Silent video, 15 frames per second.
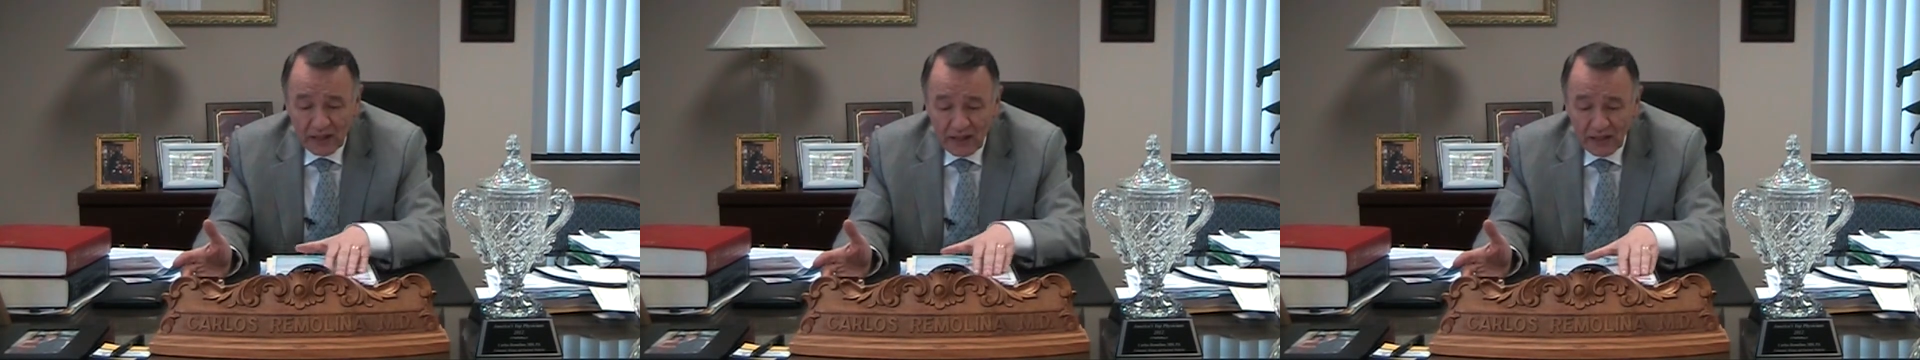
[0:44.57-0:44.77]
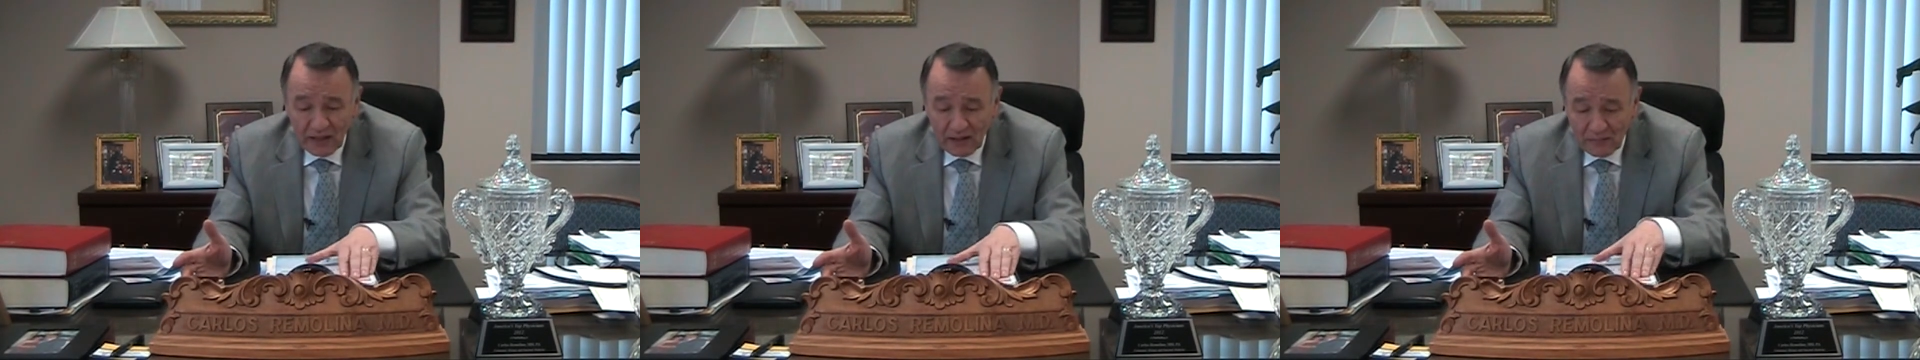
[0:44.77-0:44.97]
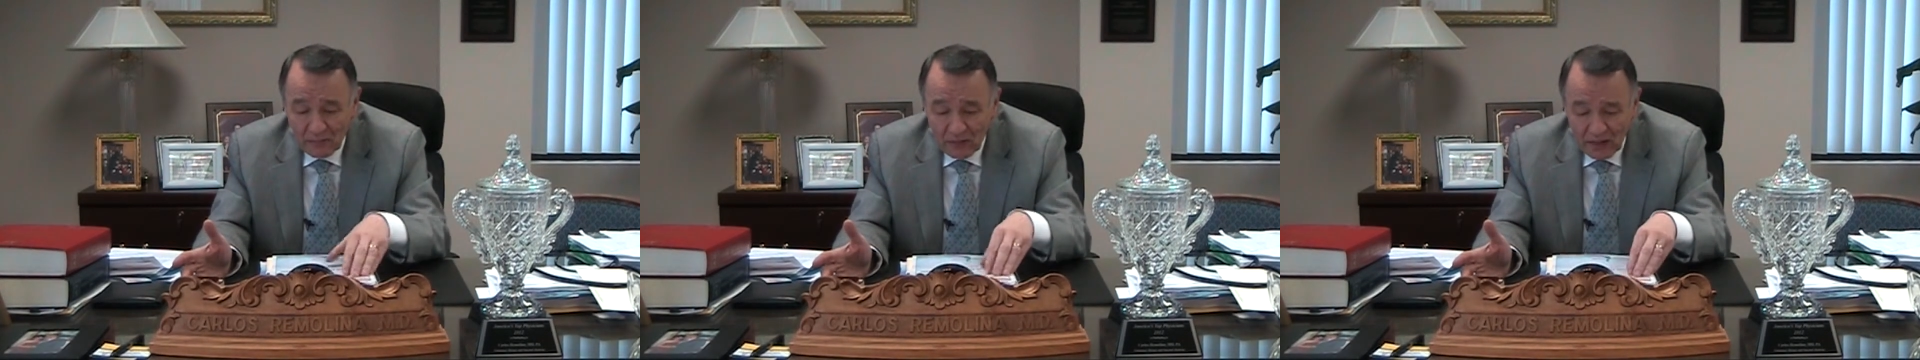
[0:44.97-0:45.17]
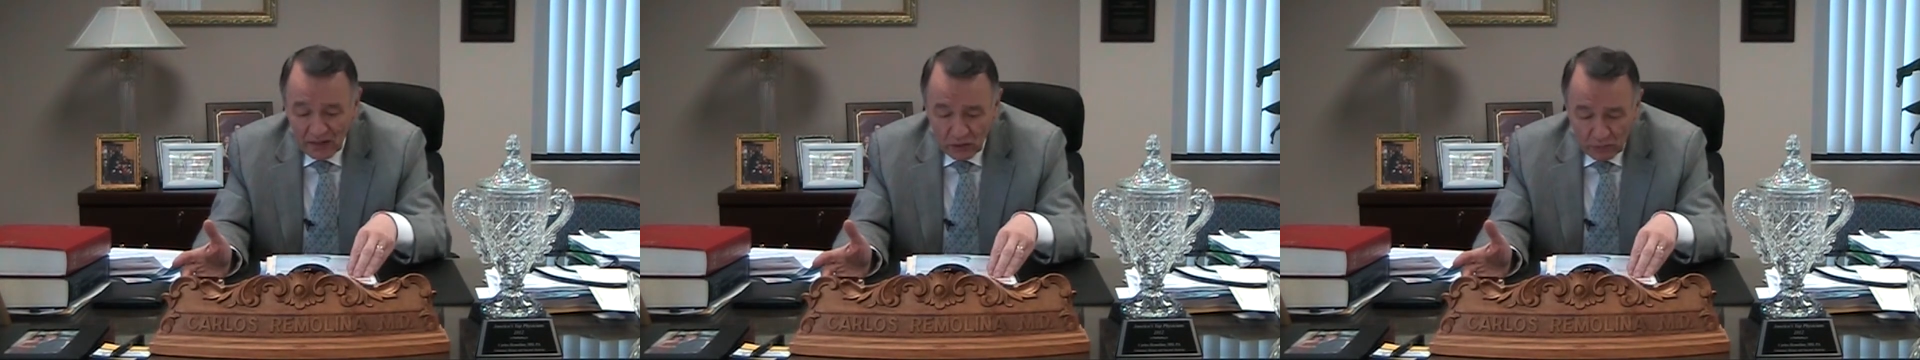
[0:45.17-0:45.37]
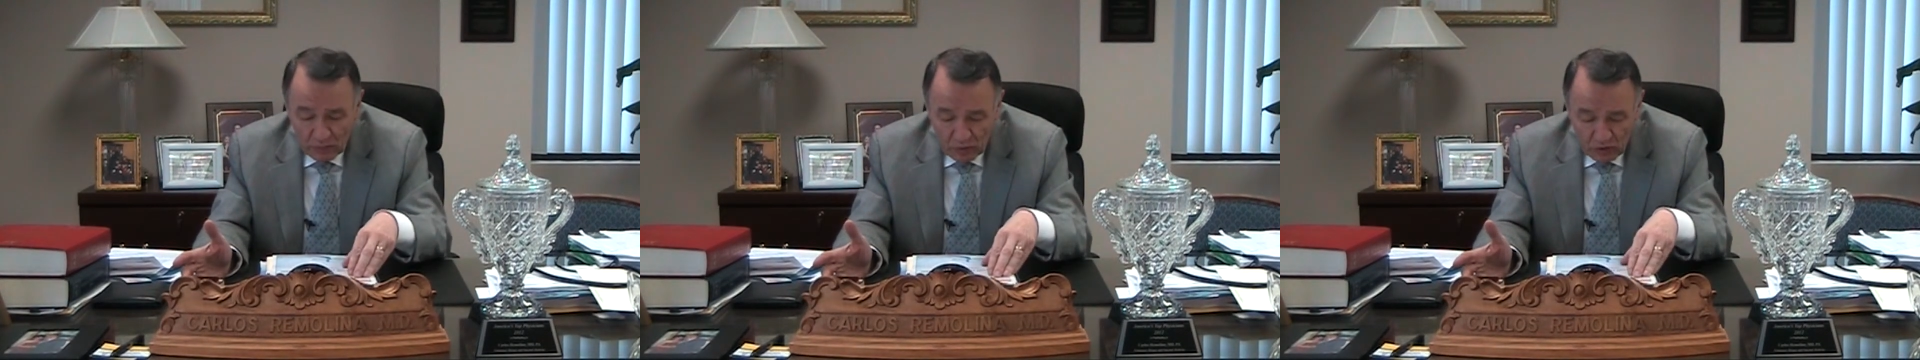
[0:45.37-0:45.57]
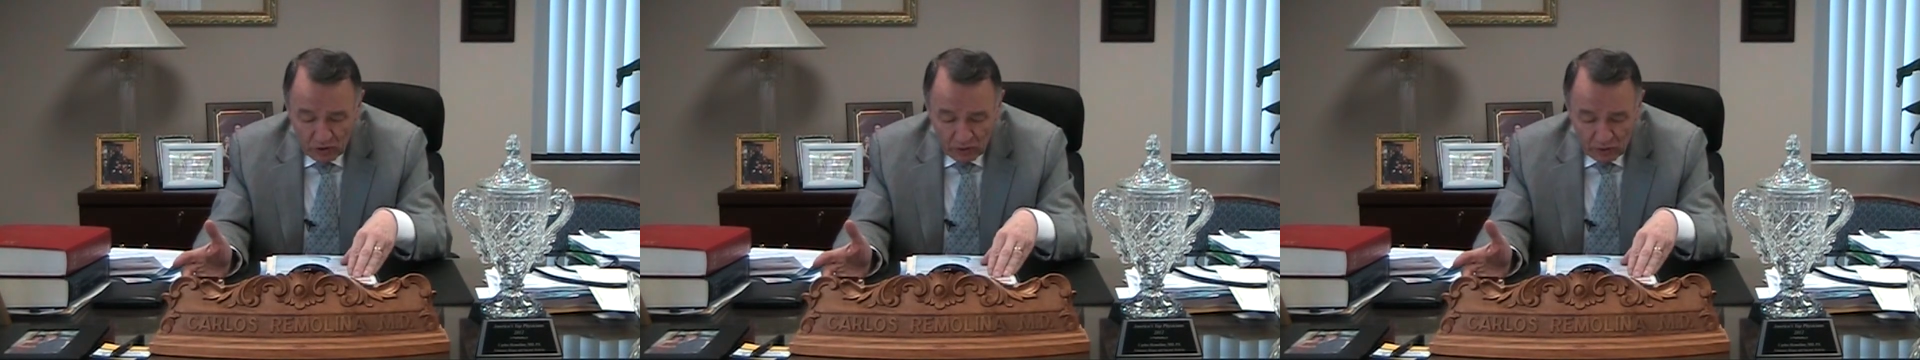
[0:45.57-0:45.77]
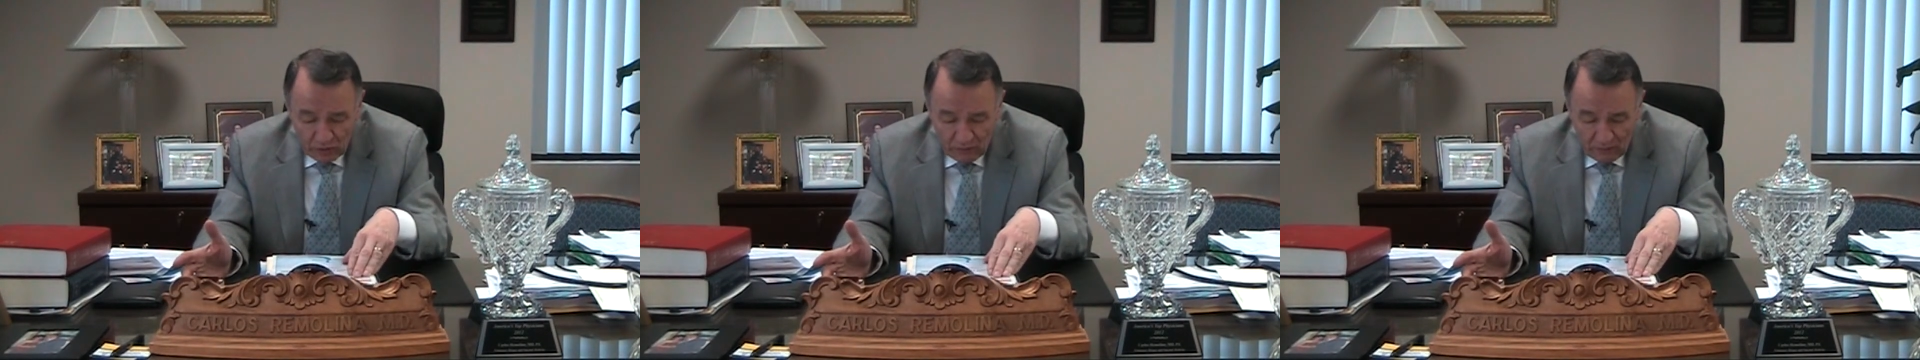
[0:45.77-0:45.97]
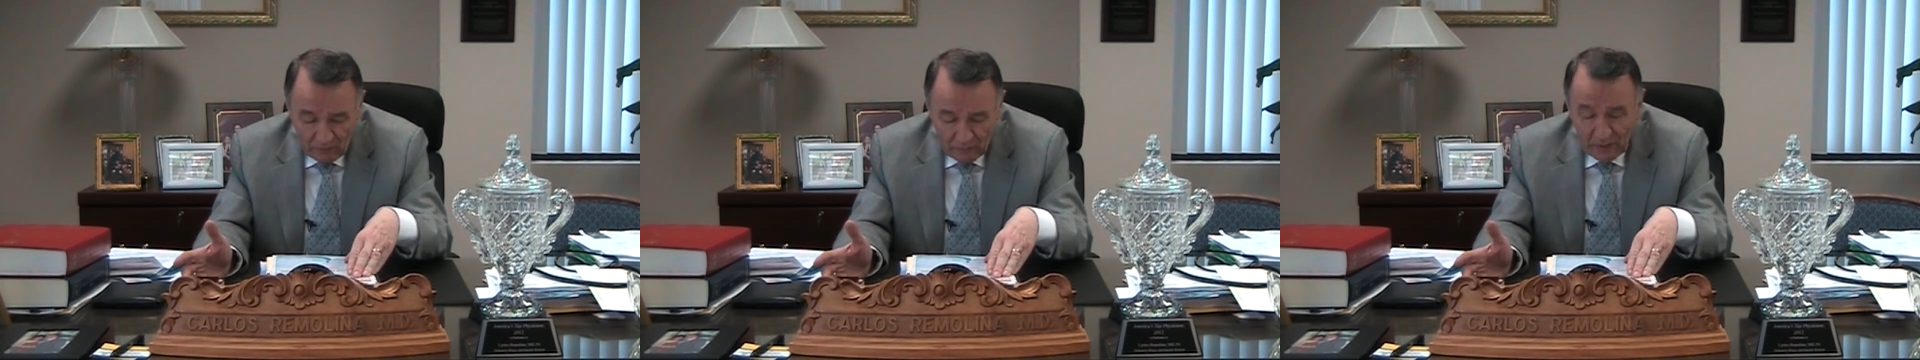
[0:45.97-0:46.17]
endobronchial
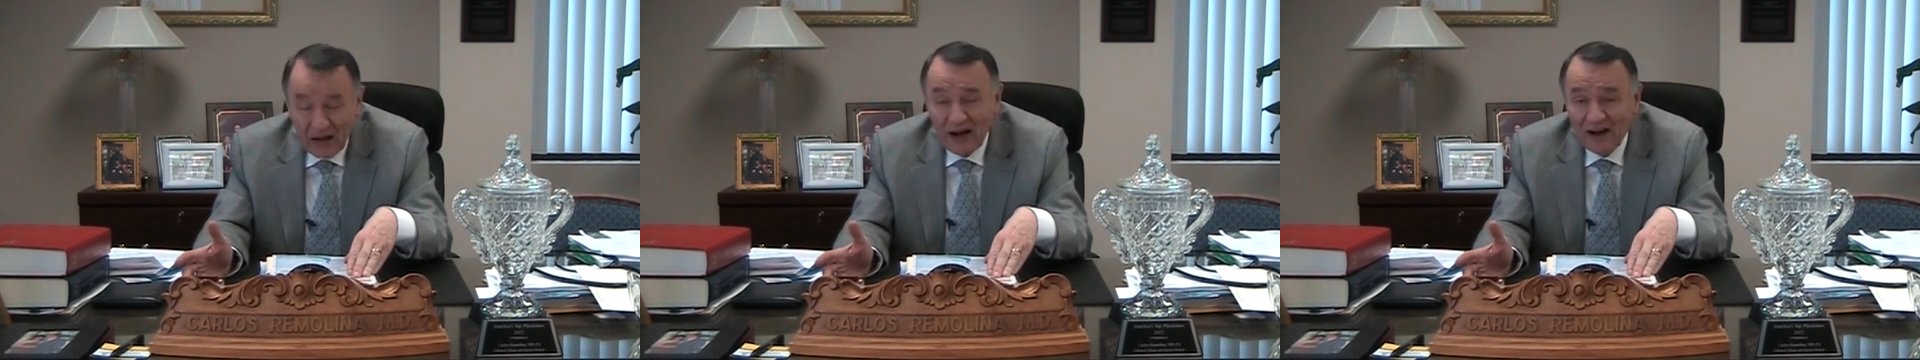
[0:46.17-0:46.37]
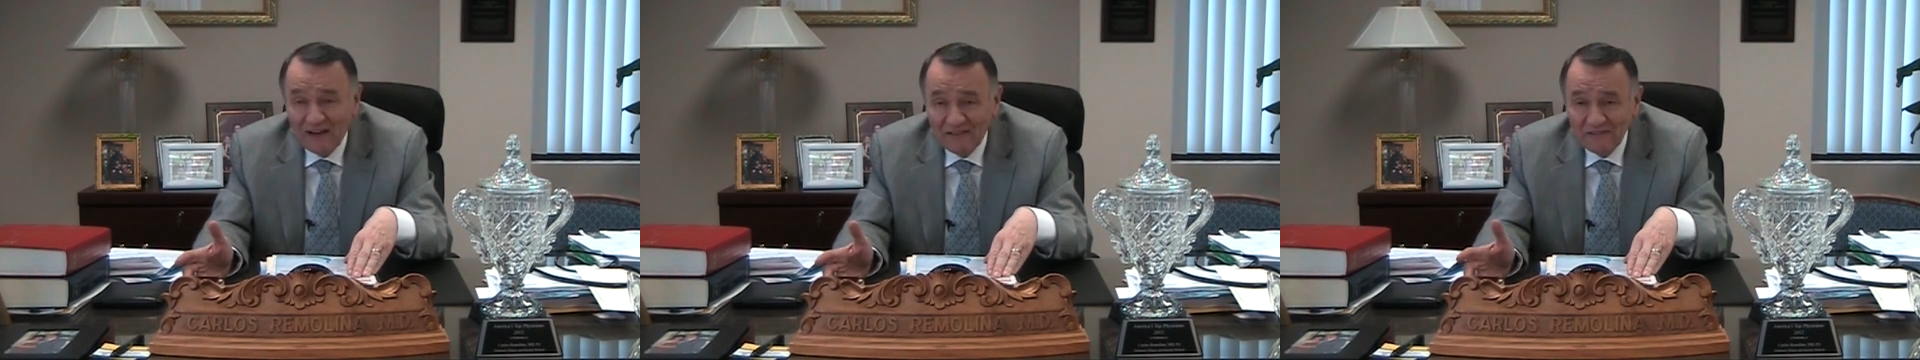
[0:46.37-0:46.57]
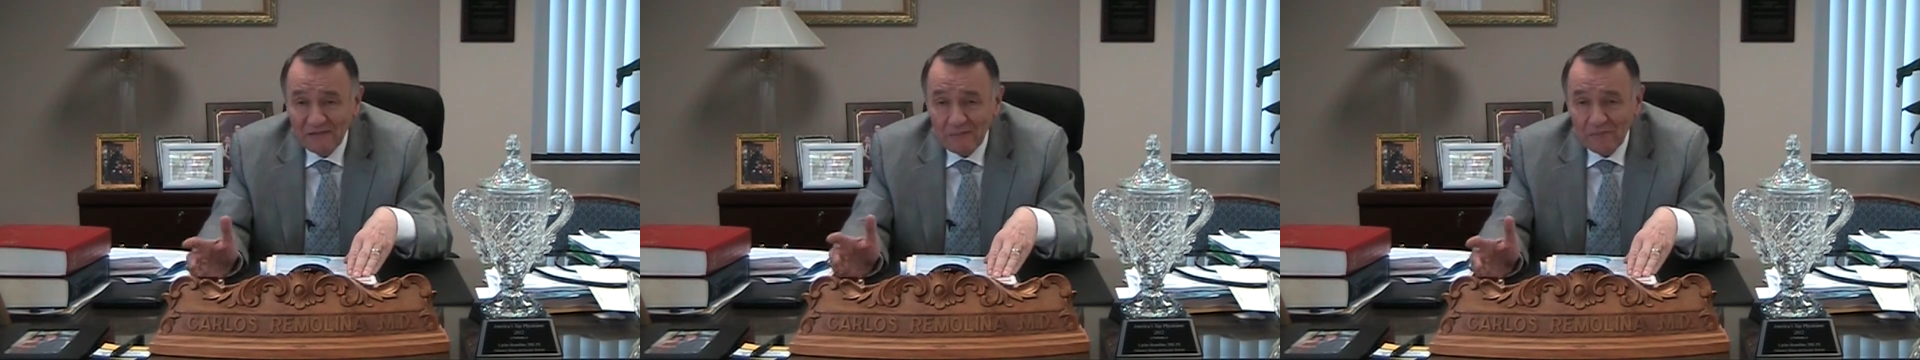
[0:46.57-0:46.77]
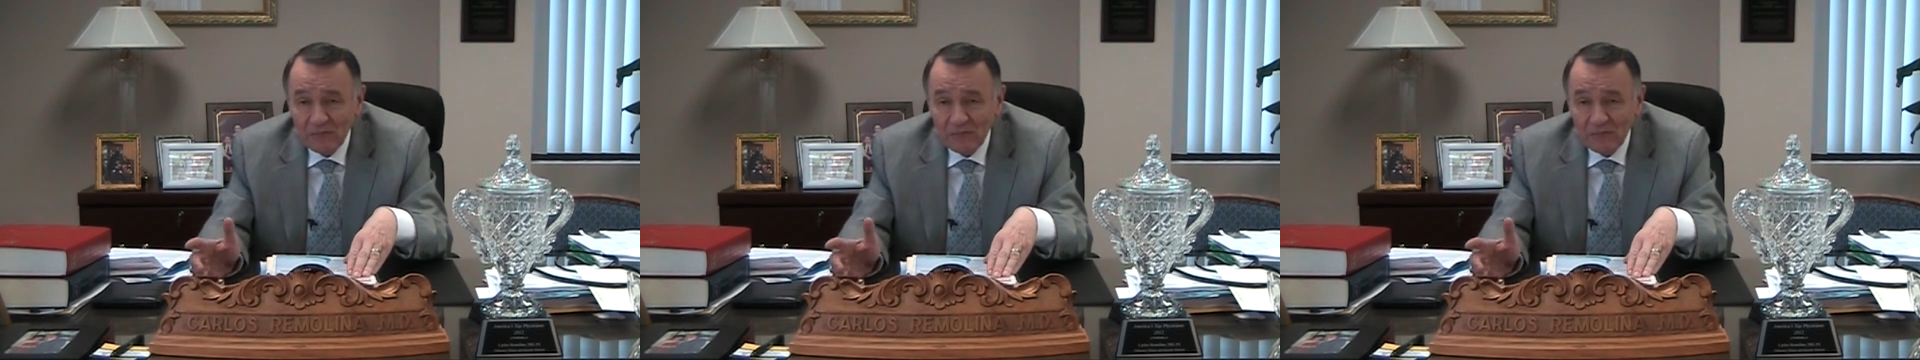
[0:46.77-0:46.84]
valve,